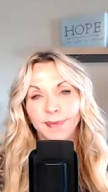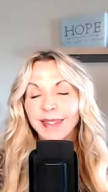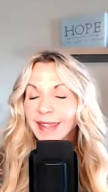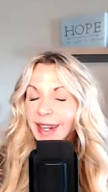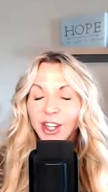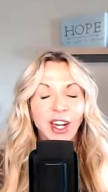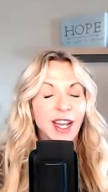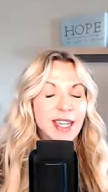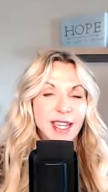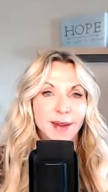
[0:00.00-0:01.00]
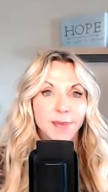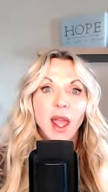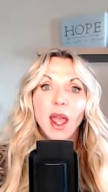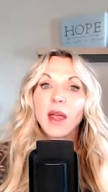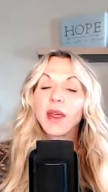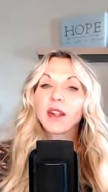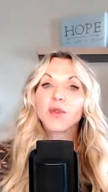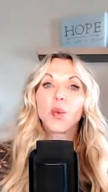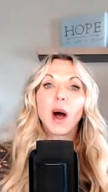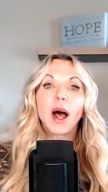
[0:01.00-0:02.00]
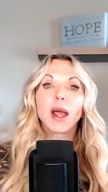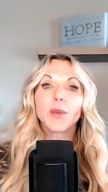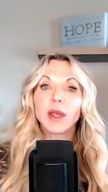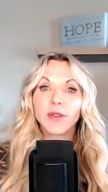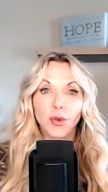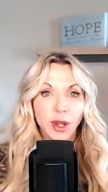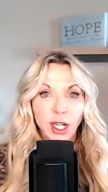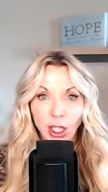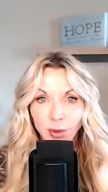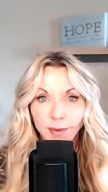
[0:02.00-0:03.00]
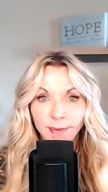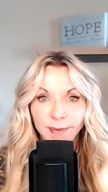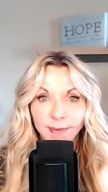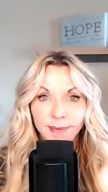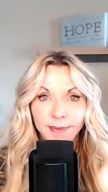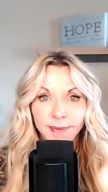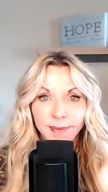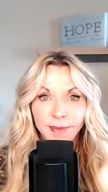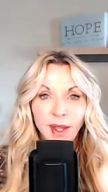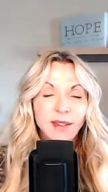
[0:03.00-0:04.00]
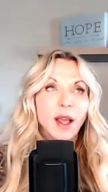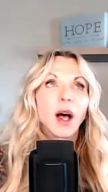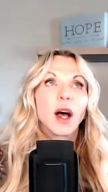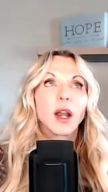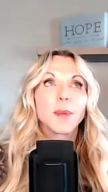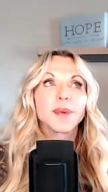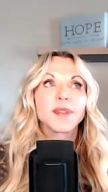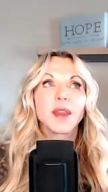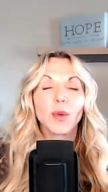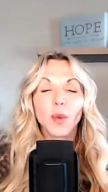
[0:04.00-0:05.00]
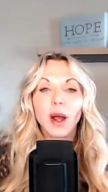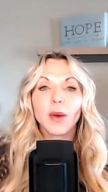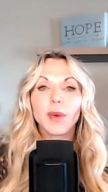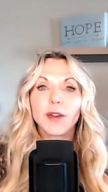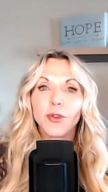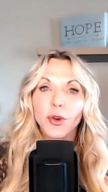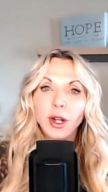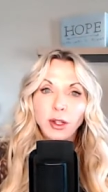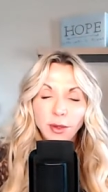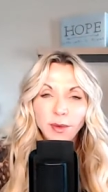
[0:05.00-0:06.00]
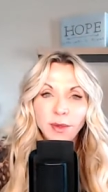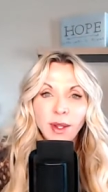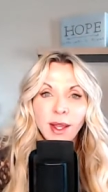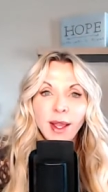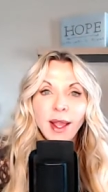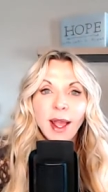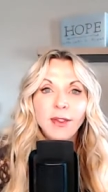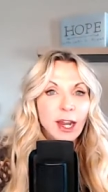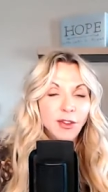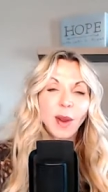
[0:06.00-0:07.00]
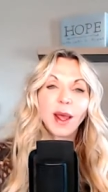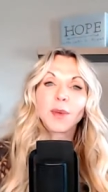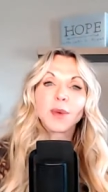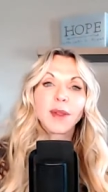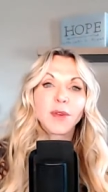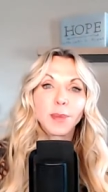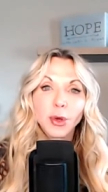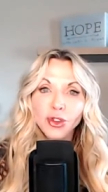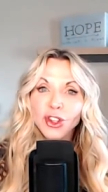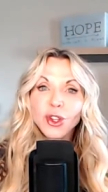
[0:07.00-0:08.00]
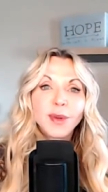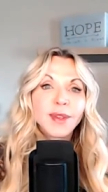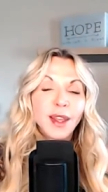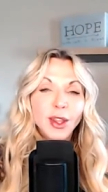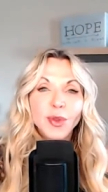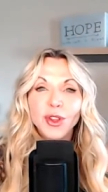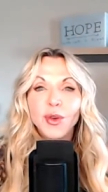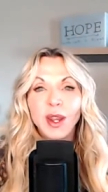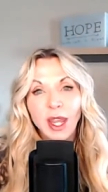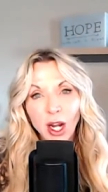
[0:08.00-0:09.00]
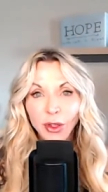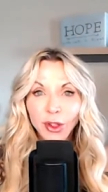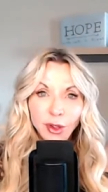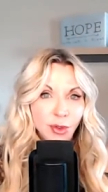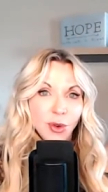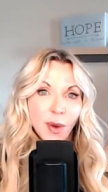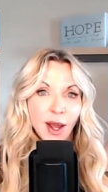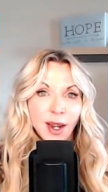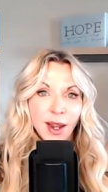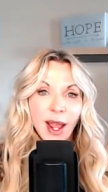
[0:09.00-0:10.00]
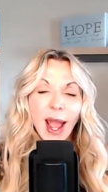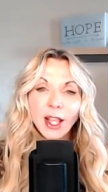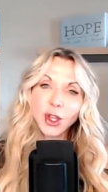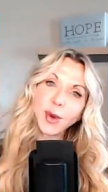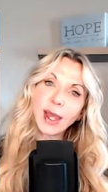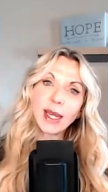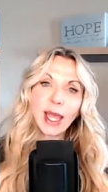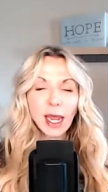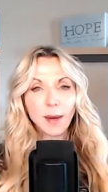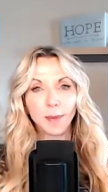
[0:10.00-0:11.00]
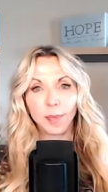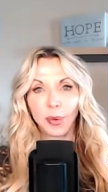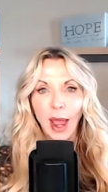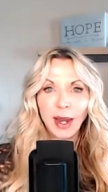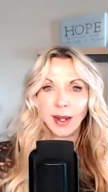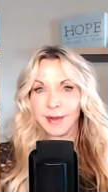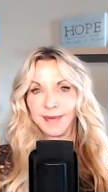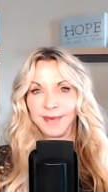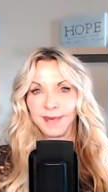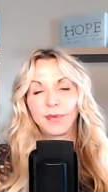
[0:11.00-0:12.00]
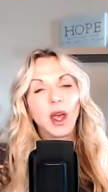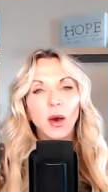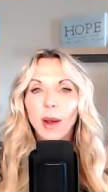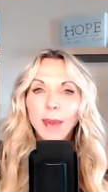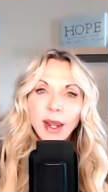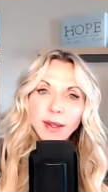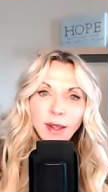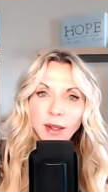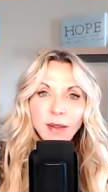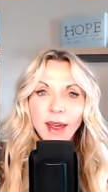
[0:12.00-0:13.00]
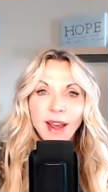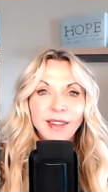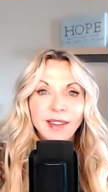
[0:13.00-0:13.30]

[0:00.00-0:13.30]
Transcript: That's not a good idea. And that is why we avoid gluten. That is 100% why we avoid gluten. And that is why I will never bullshit you and tell you that you can eat all the gluten you want and you can eat bread. No, I'm not going to tell you that.